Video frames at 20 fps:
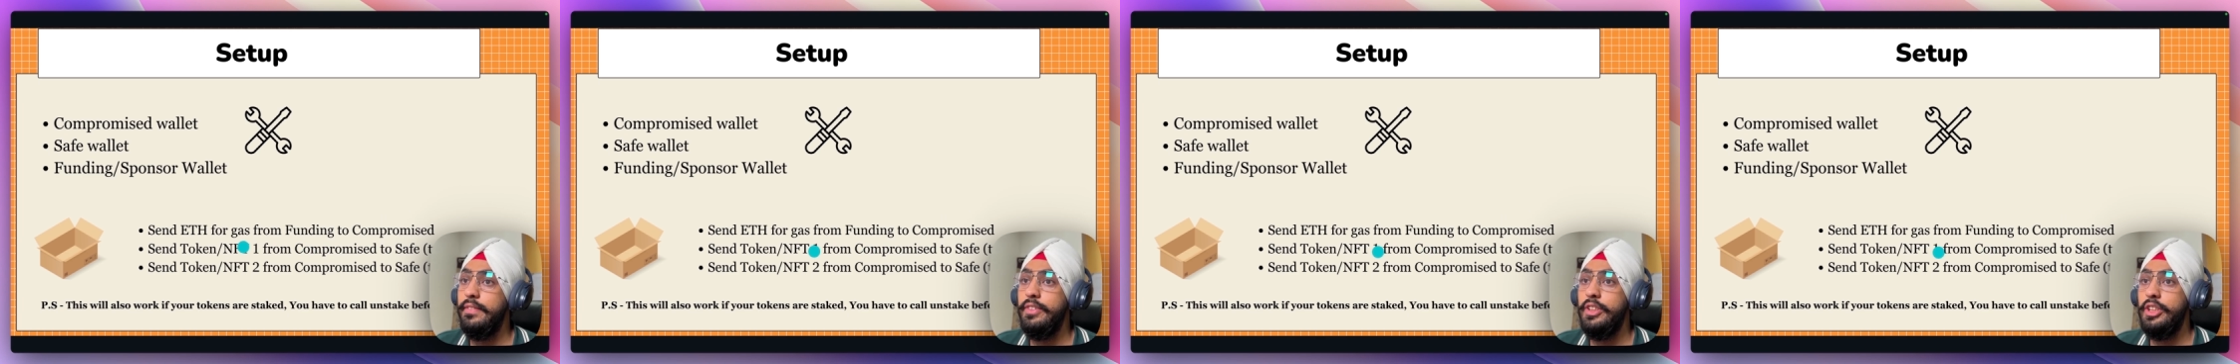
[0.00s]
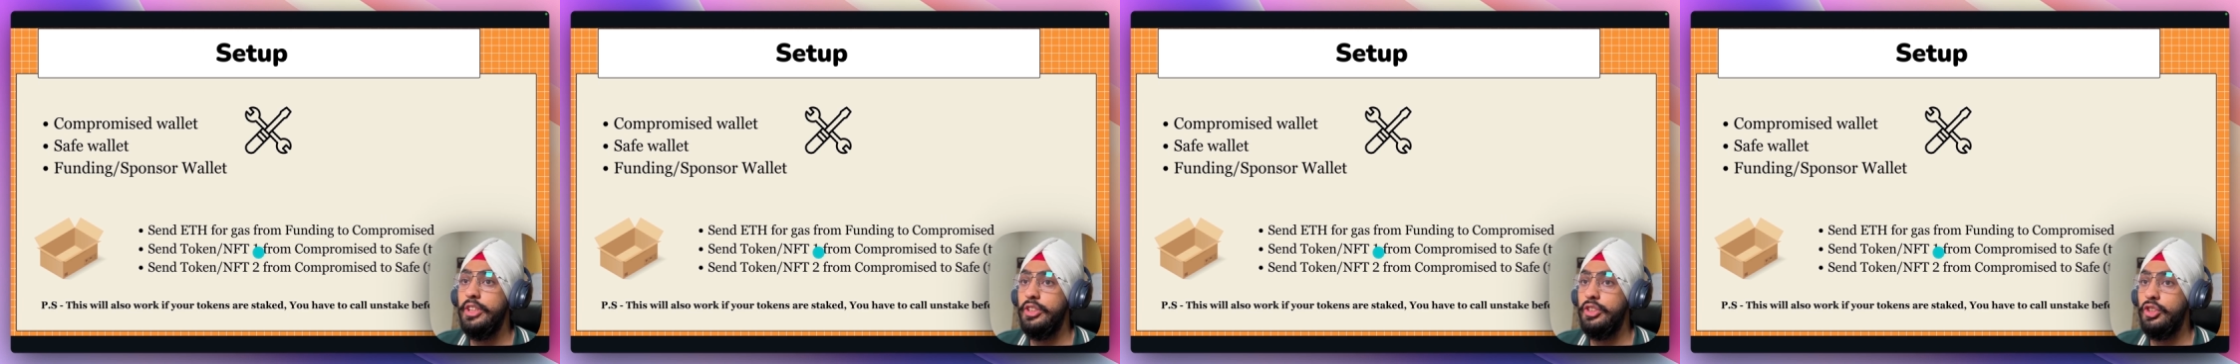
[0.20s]

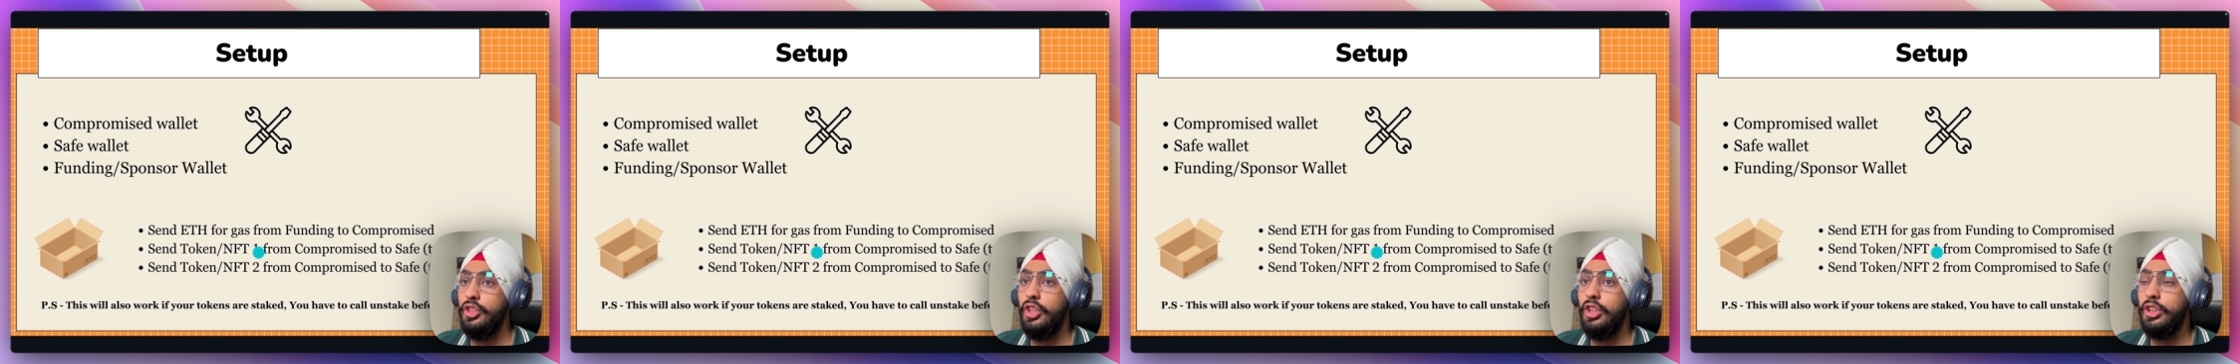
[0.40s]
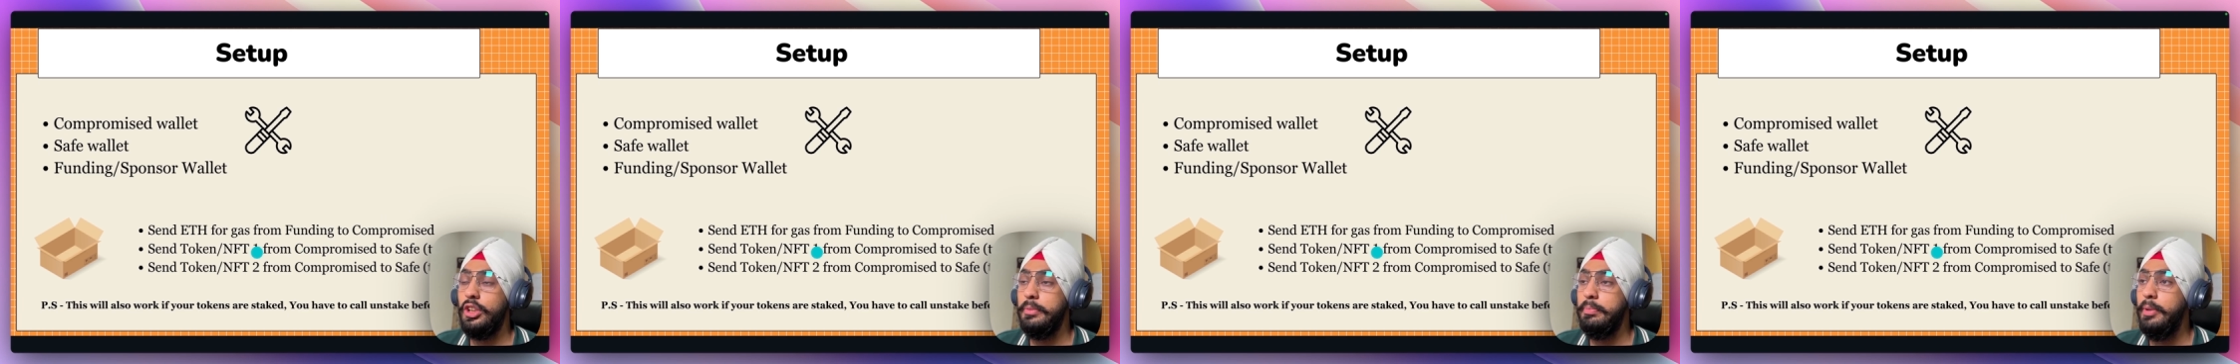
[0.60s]
we just
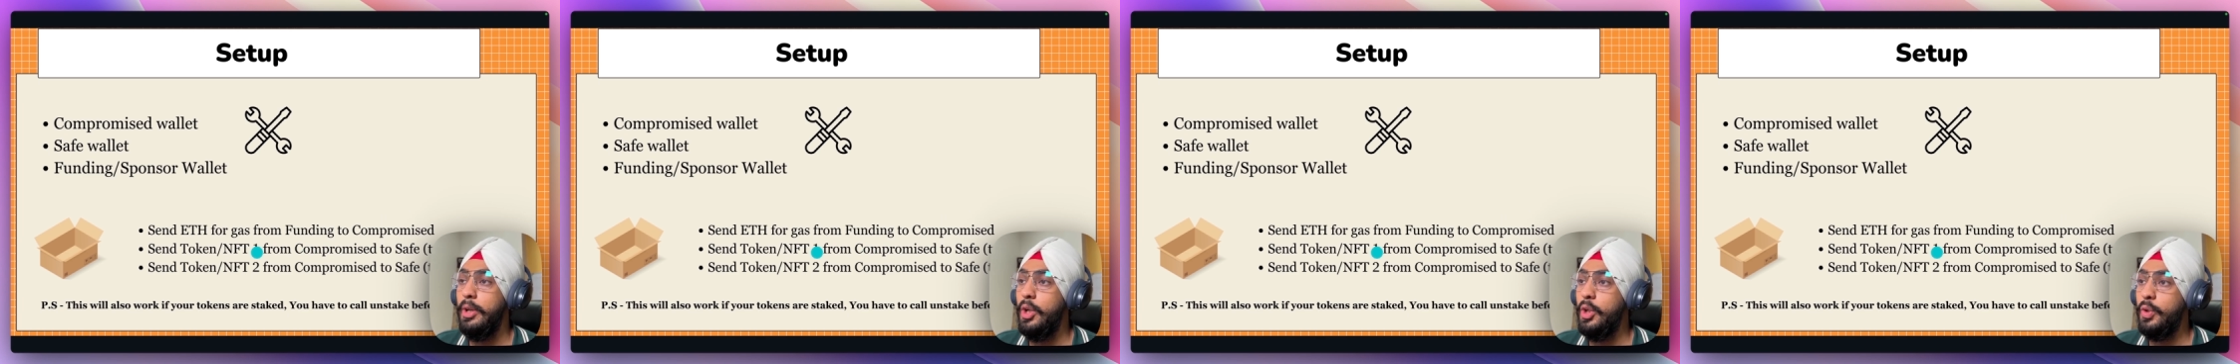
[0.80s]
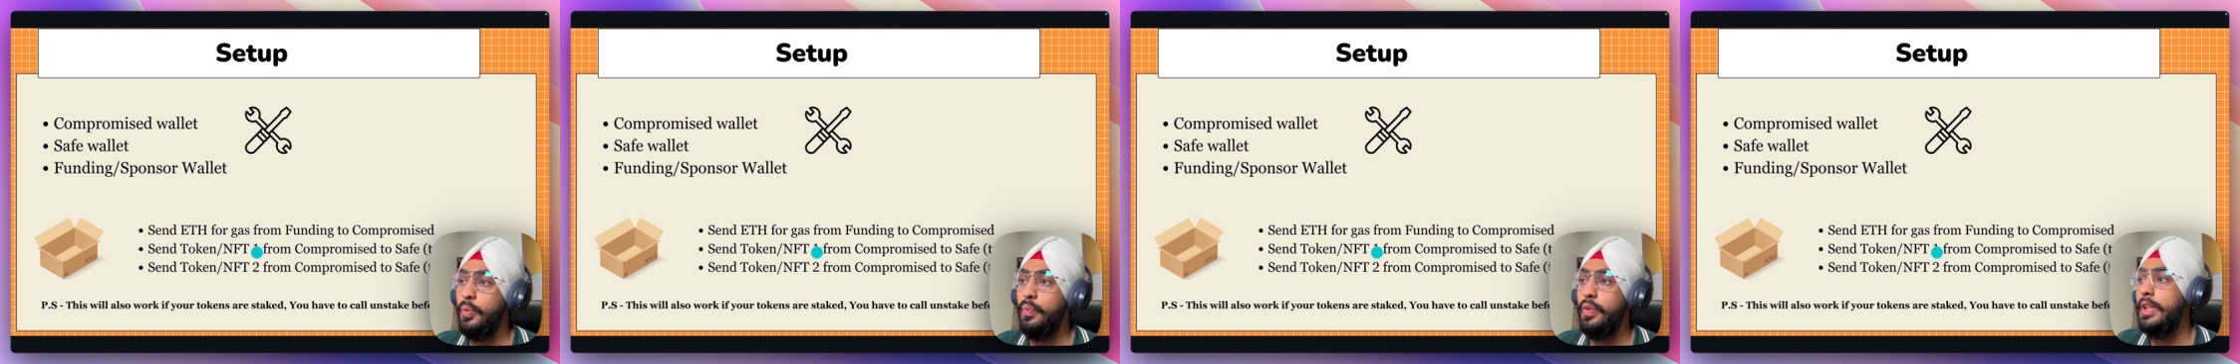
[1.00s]
talked
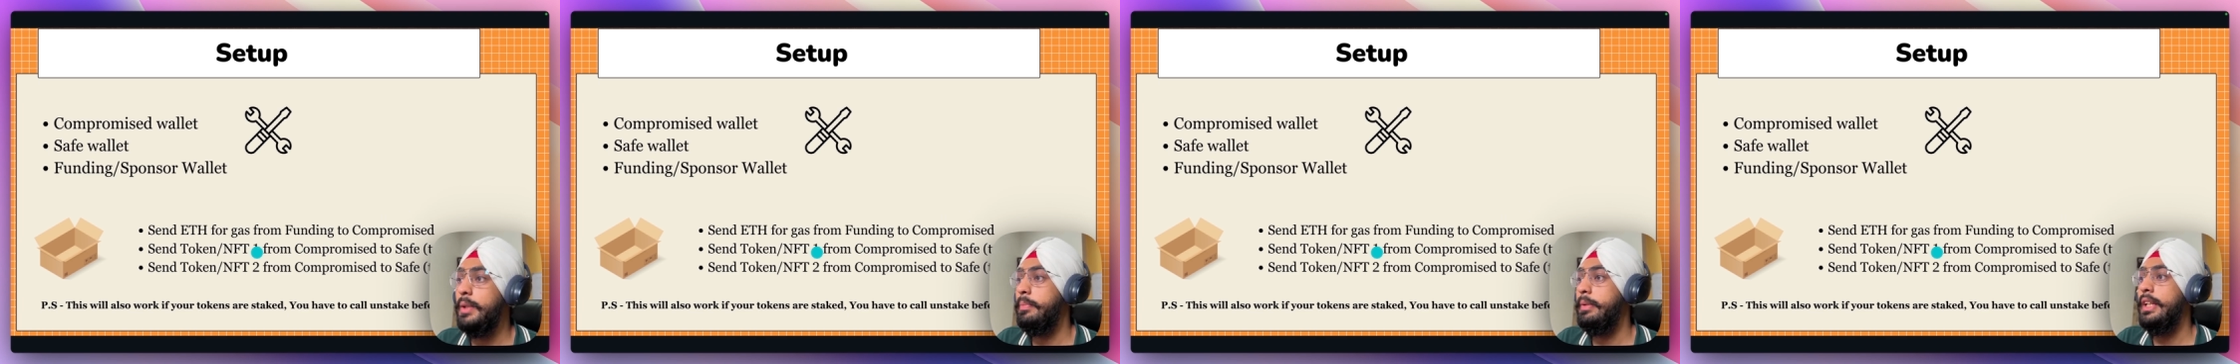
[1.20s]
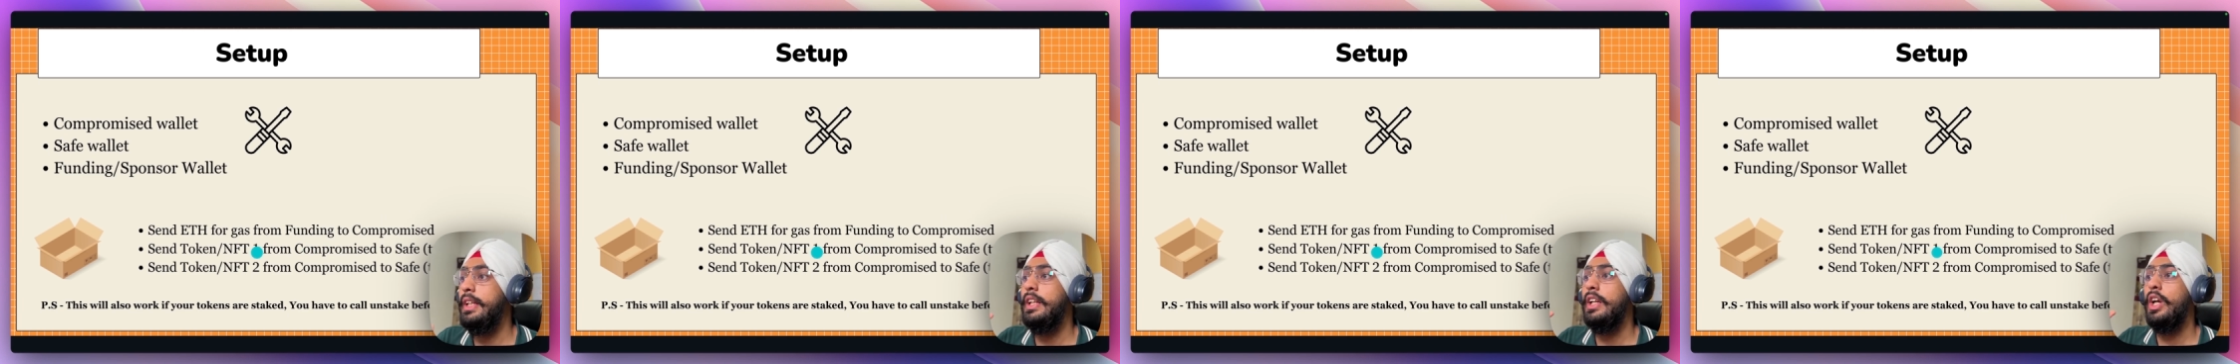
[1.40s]
about will
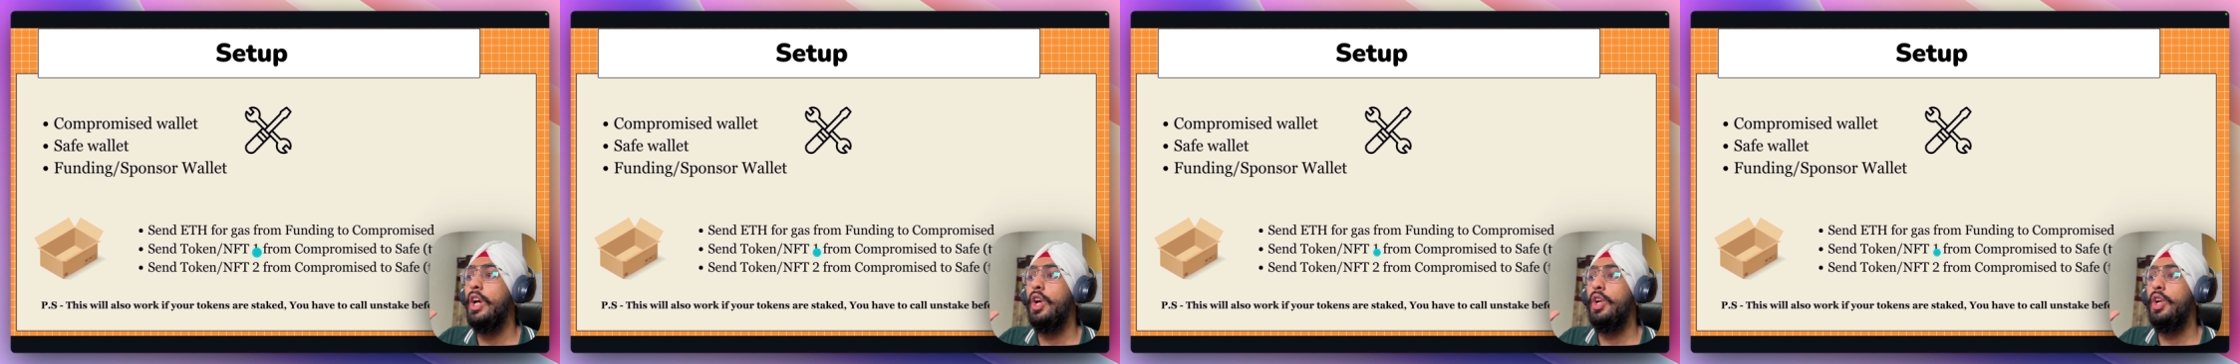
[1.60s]
be